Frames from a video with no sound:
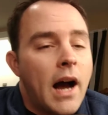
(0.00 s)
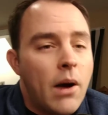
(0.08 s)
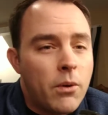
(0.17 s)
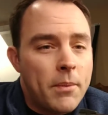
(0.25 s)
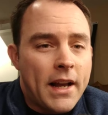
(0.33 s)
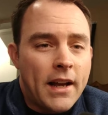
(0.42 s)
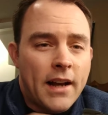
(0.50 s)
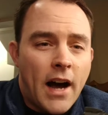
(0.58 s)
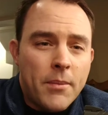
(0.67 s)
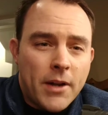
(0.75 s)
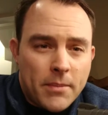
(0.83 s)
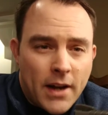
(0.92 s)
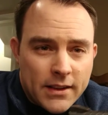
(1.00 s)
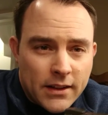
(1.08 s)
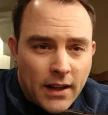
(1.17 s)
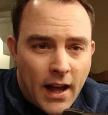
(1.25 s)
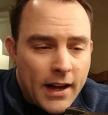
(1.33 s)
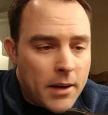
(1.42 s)
I will make a comment about the
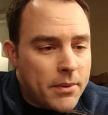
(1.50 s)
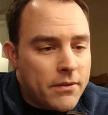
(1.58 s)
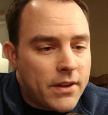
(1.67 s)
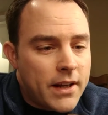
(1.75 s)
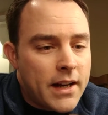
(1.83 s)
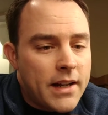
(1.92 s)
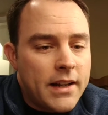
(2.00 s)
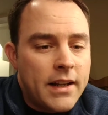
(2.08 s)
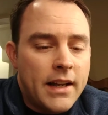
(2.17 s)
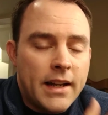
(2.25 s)
lockup of the gun.